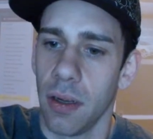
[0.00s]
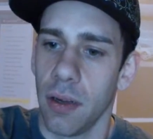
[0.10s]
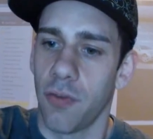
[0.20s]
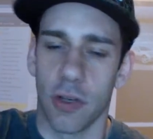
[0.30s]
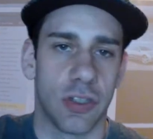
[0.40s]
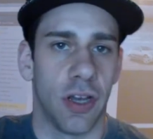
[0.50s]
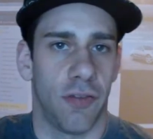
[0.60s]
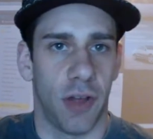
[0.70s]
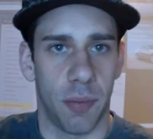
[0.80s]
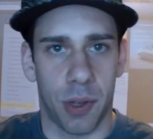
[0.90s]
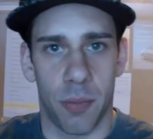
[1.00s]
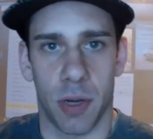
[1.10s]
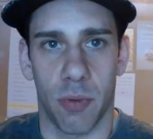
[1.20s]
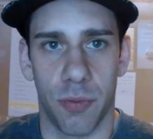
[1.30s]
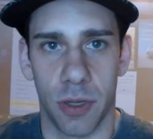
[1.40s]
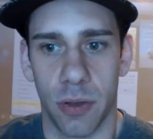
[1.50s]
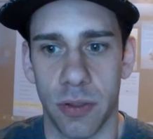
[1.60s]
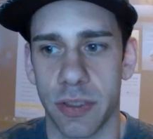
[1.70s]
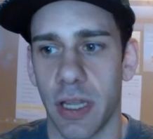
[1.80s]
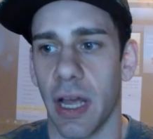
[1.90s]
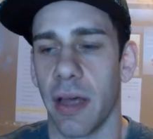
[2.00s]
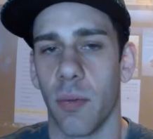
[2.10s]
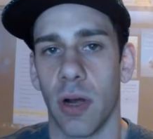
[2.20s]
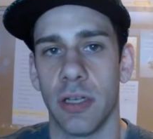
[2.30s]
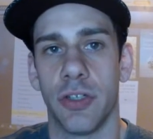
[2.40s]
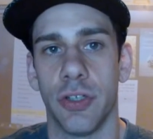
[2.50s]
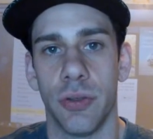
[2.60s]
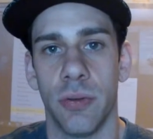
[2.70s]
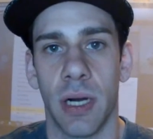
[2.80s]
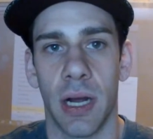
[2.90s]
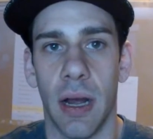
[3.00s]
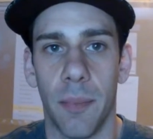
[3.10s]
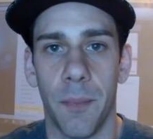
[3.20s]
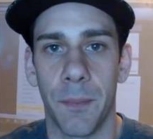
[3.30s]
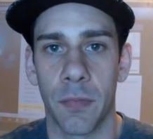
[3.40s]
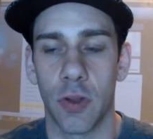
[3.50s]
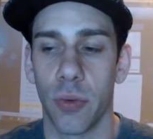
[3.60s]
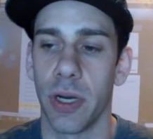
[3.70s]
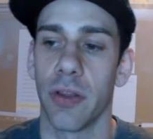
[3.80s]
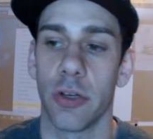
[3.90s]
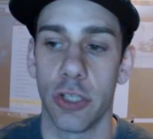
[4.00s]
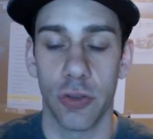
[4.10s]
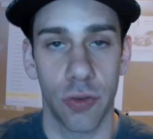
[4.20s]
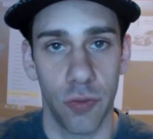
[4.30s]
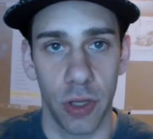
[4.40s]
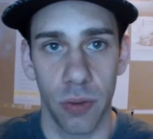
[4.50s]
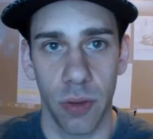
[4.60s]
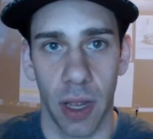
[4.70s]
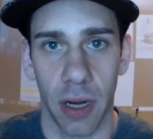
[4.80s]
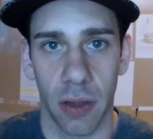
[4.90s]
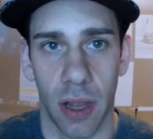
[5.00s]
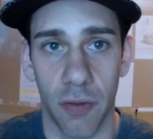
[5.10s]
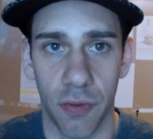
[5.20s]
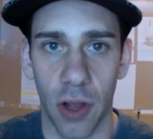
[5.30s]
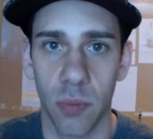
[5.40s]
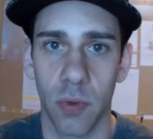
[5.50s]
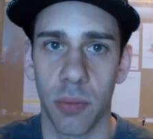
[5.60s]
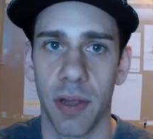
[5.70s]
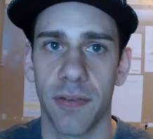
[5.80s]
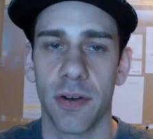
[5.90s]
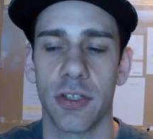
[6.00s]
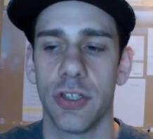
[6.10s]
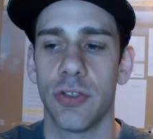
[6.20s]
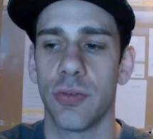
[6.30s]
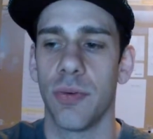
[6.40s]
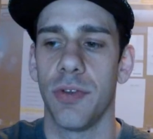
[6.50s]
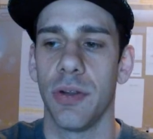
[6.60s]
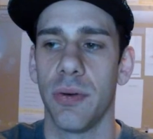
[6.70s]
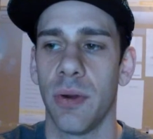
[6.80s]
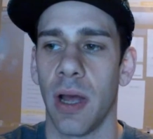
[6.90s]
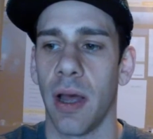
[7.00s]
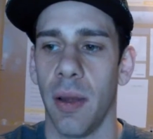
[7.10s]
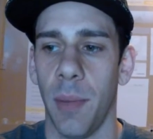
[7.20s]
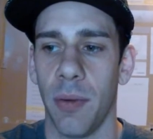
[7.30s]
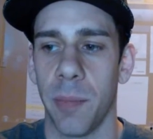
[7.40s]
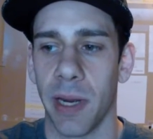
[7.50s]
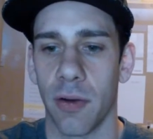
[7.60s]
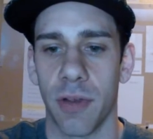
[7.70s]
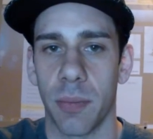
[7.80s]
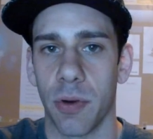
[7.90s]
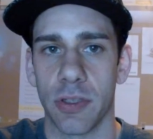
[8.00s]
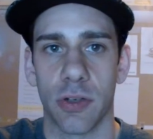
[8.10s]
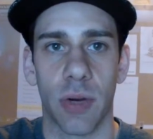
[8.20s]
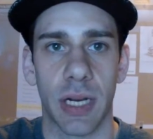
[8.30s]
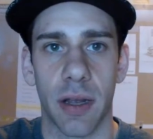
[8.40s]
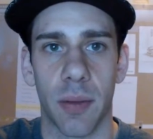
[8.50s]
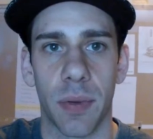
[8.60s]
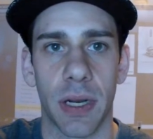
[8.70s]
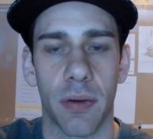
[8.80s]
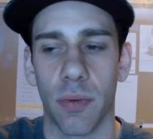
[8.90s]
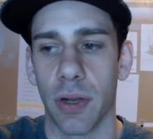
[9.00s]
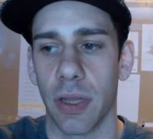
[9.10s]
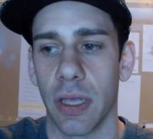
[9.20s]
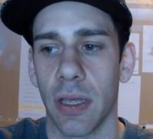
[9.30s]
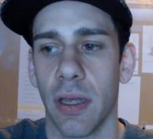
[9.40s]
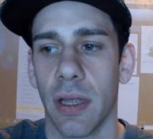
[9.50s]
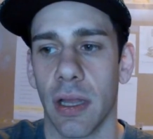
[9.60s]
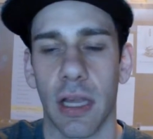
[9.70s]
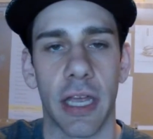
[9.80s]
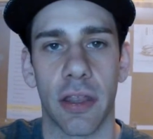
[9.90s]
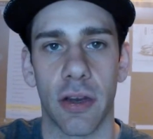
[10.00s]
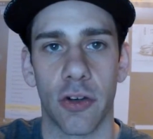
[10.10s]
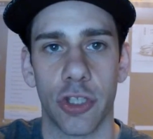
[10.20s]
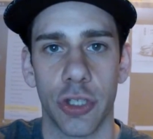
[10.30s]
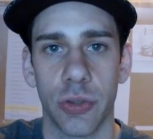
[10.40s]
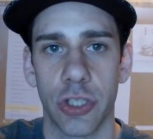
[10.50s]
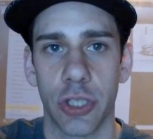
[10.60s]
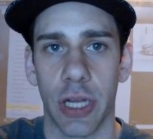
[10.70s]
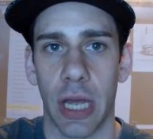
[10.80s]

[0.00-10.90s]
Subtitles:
First off, upcoming reviews. I want to do another juice review. I had a lot of fun with my first juice review. Mount Baker Vapor is a great company. I really like their juice.